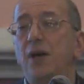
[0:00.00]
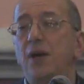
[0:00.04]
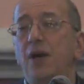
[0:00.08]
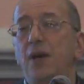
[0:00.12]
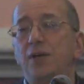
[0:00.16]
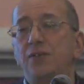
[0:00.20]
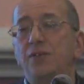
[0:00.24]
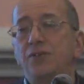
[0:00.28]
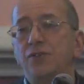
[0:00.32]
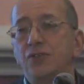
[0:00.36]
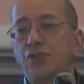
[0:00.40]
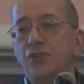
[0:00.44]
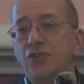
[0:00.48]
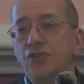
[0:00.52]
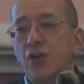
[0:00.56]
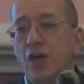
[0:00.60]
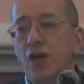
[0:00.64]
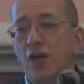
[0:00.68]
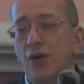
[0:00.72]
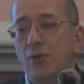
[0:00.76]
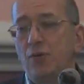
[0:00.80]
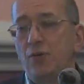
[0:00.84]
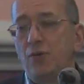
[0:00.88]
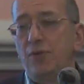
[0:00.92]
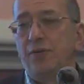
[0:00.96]
uh, to
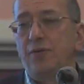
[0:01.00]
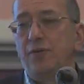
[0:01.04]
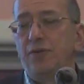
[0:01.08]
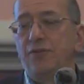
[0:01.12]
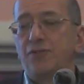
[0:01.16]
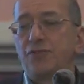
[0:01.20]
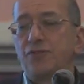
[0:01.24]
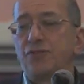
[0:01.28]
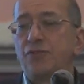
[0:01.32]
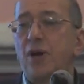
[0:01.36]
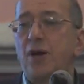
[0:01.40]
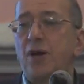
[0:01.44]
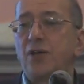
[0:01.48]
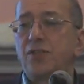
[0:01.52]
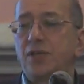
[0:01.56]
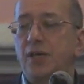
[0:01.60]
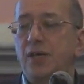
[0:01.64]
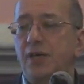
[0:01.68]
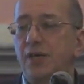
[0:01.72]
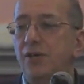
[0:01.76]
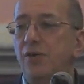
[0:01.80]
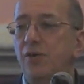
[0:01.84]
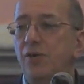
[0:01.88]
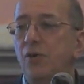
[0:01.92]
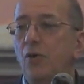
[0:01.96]
show that the
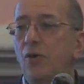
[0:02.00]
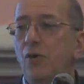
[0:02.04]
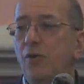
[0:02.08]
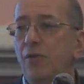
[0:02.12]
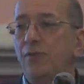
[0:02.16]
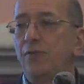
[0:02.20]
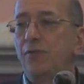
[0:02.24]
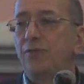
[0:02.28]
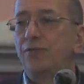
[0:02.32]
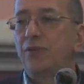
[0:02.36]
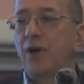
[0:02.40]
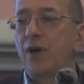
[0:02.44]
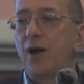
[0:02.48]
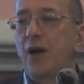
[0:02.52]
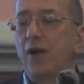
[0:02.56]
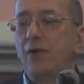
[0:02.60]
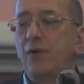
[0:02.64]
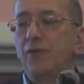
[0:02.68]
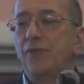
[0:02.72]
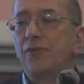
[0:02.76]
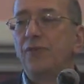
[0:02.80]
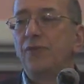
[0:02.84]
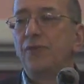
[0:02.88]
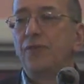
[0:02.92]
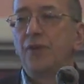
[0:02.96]
strata in northern
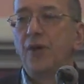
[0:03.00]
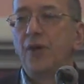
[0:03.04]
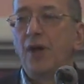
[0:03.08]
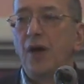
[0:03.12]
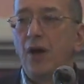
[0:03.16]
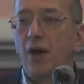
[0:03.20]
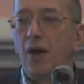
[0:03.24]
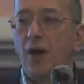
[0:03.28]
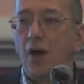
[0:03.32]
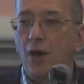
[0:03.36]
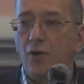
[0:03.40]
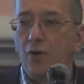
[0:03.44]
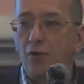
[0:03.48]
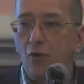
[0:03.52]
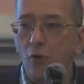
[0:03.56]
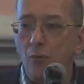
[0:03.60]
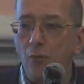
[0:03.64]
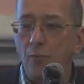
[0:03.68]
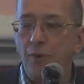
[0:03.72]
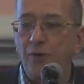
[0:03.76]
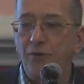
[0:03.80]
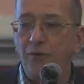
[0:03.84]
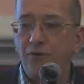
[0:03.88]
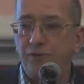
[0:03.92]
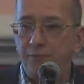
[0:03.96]
France are
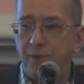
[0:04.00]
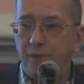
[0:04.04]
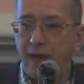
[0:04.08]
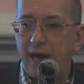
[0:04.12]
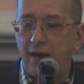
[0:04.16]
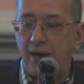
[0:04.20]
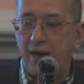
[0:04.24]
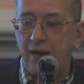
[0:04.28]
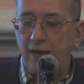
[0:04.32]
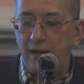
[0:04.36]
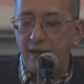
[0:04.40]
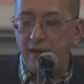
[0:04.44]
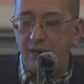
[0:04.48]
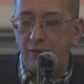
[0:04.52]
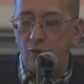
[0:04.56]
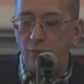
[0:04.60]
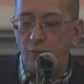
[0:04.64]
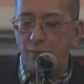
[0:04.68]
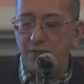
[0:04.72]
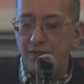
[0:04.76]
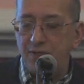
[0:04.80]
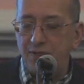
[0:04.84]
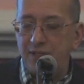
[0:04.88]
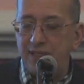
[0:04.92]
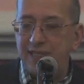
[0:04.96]
almost,
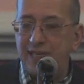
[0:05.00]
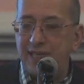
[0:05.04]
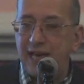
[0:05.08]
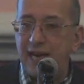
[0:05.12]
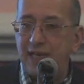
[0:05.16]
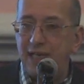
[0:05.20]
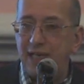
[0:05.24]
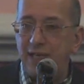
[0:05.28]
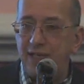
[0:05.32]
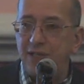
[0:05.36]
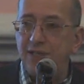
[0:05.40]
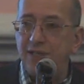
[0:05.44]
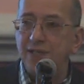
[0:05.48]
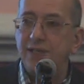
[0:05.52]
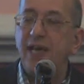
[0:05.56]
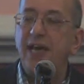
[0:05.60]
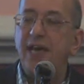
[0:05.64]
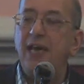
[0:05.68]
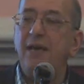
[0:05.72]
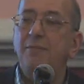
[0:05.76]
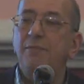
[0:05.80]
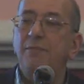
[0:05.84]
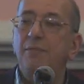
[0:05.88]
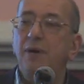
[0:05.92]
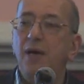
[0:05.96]
almost exactly the
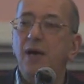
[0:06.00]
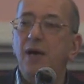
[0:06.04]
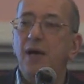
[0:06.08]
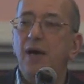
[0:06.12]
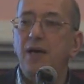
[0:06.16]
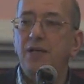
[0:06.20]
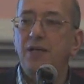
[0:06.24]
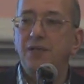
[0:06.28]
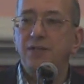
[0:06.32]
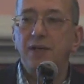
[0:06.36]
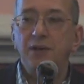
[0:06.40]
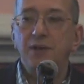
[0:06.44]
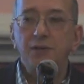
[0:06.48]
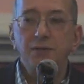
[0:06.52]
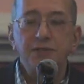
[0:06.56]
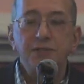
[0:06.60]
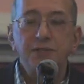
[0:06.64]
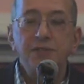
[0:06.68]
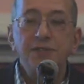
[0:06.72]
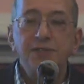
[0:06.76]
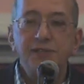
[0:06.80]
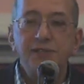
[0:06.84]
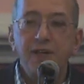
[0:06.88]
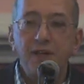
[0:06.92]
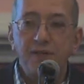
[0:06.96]
same as those
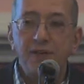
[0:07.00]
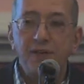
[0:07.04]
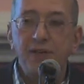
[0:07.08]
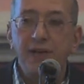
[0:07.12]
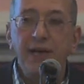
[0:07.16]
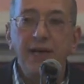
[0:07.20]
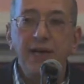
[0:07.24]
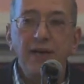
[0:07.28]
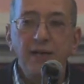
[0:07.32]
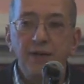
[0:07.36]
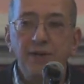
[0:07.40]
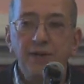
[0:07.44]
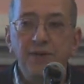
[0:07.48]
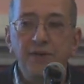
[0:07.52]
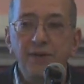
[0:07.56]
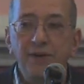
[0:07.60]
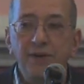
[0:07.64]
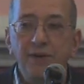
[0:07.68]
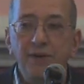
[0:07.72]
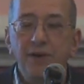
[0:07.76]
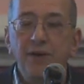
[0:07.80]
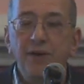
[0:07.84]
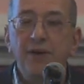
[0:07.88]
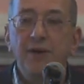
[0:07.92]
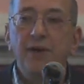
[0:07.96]
in southern England.
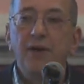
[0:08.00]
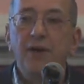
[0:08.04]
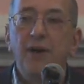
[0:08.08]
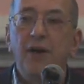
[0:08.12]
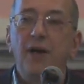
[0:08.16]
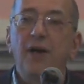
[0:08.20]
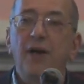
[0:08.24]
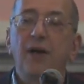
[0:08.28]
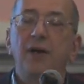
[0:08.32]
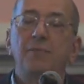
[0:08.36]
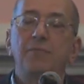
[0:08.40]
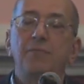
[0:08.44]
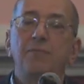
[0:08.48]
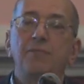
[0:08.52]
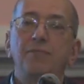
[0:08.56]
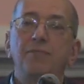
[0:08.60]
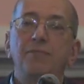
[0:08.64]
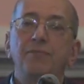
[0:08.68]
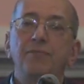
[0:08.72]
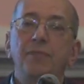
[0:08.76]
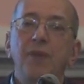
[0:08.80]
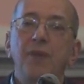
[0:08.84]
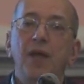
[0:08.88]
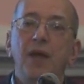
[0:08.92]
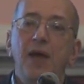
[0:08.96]

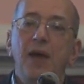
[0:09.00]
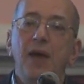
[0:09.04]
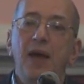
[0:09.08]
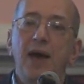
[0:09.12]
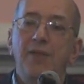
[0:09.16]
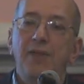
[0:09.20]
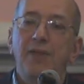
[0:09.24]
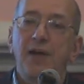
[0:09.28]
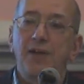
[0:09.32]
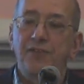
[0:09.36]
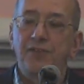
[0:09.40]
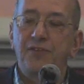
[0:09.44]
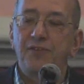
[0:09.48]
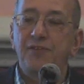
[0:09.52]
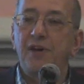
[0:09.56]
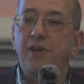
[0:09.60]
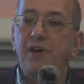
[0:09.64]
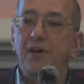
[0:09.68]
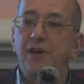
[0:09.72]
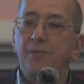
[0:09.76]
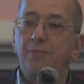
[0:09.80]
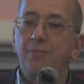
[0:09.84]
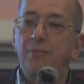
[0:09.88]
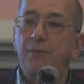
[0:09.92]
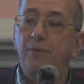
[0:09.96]
Um, and that's a
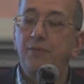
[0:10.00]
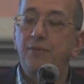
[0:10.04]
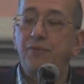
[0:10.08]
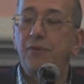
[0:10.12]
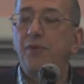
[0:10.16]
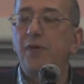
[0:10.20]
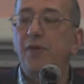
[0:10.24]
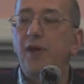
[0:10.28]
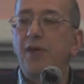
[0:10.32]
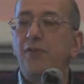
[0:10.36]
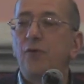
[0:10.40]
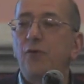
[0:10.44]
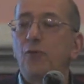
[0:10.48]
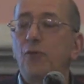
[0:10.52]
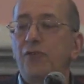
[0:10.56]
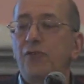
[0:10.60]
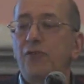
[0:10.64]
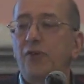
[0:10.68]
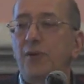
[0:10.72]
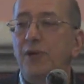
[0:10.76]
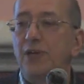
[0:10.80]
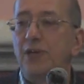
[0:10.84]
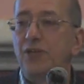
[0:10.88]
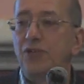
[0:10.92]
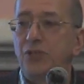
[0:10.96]
very important, so there's
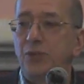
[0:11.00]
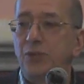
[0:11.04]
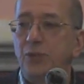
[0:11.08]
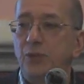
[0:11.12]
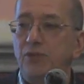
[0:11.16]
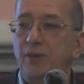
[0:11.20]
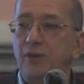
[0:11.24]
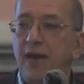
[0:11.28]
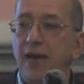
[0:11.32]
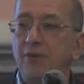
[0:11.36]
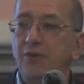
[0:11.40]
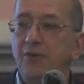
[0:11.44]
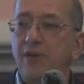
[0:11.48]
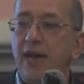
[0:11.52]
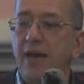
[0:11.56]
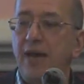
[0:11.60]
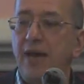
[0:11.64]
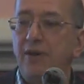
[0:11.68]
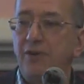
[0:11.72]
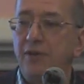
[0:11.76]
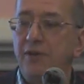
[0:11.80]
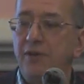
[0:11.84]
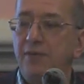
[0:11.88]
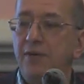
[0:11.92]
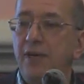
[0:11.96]
also an issue around
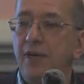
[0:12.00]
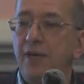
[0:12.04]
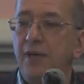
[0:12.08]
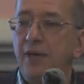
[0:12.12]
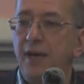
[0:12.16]
how did